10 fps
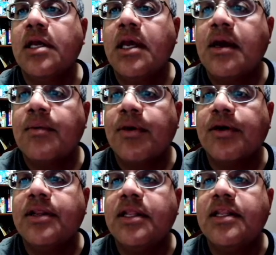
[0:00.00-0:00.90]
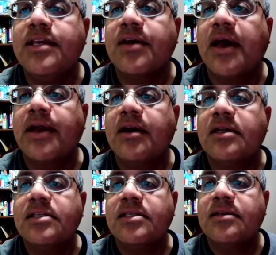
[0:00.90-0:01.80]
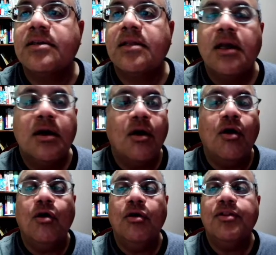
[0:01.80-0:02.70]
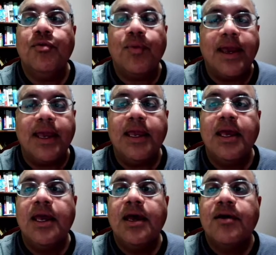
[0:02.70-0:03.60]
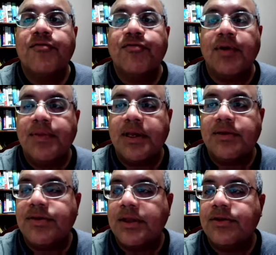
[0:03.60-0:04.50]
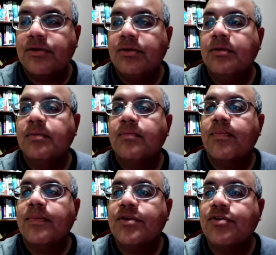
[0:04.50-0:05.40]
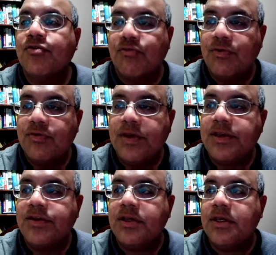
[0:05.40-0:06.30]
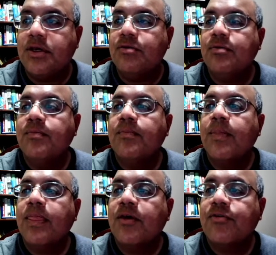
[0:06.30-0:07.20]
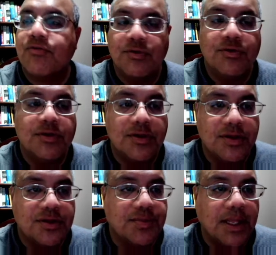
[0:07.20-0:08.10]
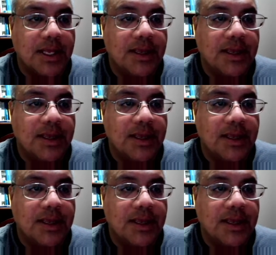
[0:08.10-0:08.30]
marked in these icons, all the way from the sensor through the ECU through to the display.